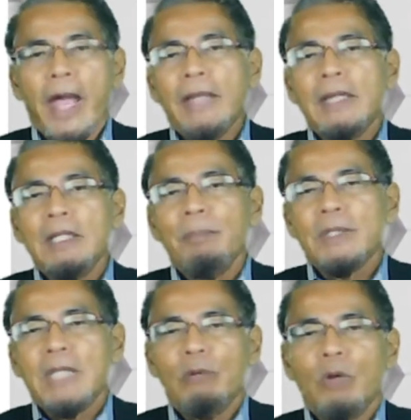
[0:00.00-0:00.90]
and
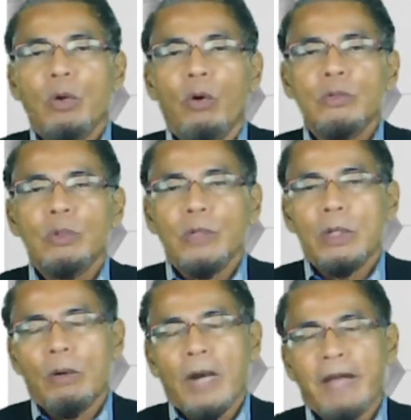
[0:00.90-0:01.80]
30% will go to
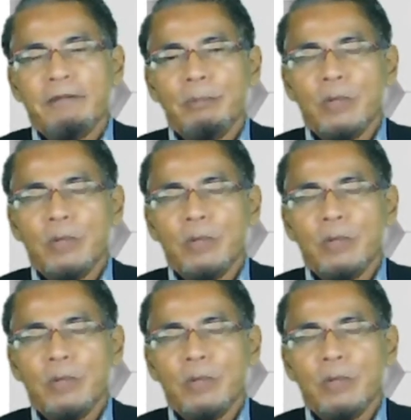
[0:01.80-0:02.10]
Ecolife,